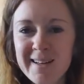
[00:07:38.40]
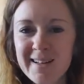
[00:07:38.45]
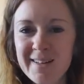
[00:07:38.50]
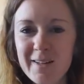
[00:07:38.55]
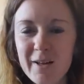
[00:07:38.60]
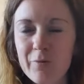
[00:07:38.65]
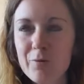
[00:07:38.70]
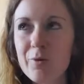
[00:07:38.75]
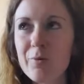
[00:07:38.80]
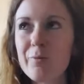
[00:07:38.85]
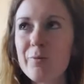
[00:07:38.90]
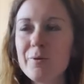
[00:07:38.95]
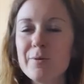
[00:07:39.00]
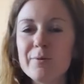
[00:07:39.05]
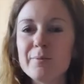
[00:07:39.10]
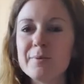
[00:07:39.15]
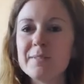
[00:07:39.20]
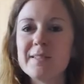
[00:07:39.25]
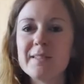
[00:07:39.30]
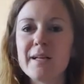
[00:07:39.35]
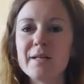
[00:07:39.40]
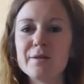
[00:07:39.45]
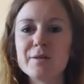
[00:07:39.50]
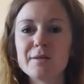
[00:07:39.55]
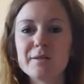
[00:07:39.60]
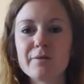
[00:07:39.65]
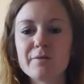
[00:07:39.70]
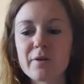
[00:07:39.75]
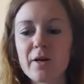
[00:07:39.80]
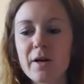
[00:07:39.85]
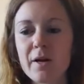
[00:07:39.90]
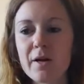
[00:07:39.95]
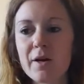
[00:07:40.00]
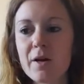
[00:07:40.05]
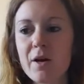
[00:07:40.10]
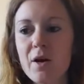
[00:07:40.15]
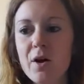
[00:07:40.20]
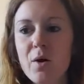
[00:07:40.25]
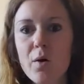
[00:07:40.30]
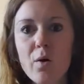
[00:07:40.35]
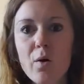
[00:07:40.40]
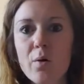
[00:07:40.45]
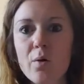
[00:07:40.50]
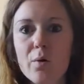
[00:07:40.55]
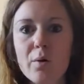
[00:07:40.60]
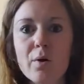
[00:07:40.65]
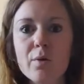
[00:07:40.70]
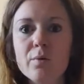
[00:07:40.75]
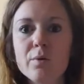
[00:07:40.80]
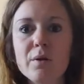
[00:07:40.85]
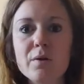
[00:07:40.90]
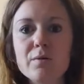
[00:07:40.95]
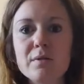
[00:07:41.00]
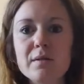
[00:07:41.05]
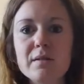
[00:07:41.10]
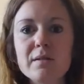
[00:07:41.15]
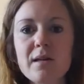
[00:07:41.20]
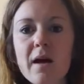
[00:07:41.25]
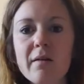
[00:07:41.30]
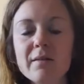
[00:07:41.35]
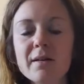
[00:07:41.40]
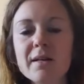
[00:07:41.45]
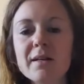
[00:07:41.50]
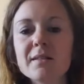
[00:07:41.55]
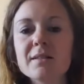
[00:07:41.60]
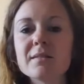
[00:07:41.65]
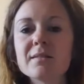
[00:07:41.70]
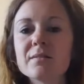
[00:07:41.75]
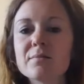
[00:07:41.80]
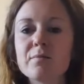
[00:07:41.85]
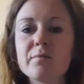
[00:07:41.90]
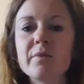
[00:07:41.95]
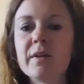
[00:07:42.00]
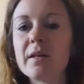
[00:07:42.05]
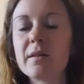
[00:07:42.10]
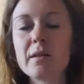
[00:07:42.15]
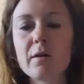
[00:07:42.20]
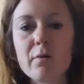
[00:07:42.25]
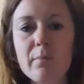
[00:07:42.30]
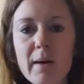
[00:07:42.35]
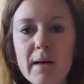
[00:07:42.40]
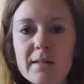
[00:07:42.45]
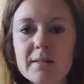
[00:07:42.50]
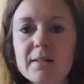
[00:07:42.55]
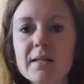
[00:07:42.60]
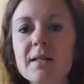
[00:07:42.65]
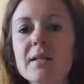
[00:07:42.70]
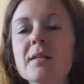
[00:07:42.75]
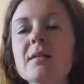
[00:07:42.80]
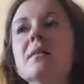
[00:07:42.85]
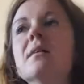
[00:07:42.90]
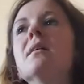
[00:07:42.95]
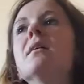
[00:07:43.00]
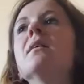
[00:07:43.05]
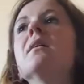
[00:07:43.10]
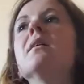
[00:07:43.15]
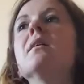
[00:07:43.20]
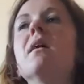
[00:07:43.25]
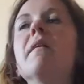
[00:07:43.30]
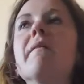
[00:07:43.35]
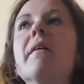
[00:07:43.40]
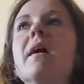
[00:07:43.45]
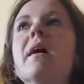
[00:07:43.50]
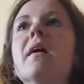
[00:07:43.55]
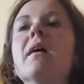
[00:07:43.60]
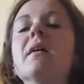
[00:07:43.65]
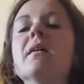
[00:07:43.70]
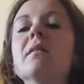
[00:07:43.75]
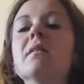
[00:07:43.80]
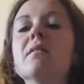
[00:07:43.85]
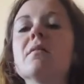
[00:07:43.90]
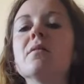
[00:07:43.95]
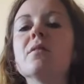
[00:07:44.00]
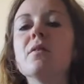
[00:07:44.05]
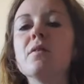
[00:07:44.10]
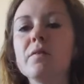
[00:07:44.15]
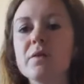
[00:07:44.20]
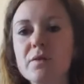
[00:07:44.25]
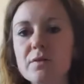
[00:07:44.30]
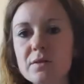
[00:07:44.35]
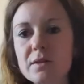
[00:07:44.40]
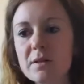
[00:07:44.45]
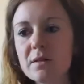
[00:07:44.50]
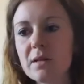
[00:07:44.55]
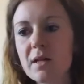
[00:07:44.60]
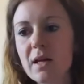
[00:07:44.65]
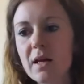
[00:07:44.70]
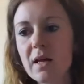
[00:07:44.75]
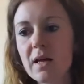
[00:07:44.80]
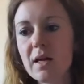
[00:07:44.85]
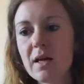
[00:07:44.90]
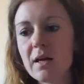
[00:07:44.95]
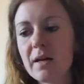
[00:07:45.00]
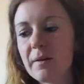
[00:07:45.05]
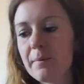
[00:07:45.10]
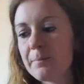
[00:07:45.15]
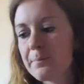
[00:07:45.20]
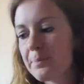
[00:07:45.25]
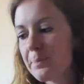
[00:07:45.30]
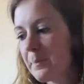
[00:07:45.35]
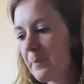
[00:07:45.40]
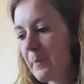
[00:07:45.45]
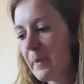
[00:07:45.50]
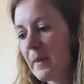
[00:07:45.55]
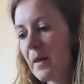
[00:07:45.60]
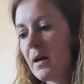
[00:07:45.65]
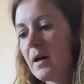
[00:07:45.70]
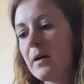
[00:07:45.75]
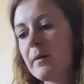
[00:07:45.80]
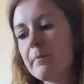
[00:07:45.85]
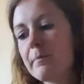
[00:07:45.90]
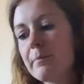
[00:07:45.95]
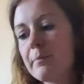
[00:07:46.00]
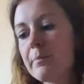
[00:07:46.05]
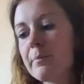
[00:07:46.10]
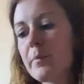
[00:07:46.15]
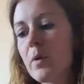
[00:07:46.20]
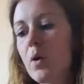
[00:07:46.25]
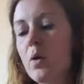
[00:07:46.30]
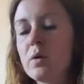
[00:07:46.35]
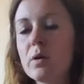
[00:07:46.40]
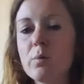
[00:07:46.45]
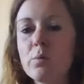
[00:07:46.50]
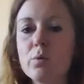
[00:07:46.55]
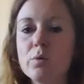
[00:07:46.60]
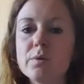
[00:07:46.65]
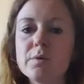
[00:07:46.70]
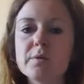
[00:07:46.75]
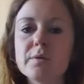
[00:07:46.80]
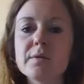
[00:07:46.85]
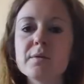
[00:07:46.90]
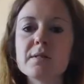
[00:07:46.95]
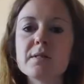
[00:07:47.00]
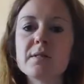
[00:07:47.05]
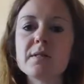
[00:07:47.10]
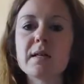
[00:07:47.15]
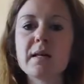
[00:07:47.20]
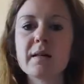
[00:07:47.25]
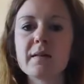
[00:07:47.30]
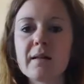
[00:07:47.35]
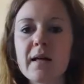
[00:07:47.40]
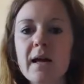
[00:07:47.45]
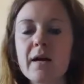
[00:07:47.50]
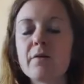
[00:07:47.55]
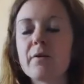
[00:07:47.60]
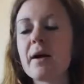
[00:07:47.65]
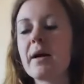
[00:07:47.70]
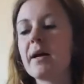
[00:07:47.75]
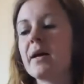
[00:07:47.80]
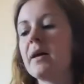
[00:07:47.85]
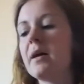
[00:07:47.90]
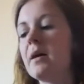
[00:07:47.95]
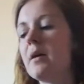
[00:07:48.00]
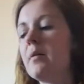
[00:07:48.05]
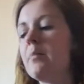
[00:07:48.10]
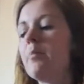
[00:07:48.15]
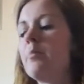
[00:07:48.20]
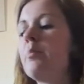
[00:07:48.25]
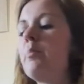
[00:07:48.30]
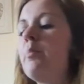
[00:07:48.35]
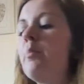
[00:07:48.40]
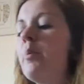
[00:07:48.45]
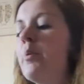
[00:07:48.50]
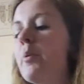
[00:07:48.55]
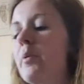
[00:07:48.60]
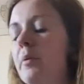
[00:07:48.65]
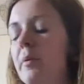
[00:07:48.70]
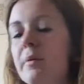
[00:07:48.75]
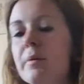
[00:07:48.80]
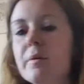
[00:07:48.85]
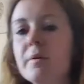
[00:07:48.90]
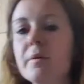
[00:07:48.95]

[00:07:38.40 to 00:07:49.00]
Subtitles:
I've gone through stages of like, oh, only using terries, thinking they're amazing, and then only using the all-in-ones, thinking they're great. But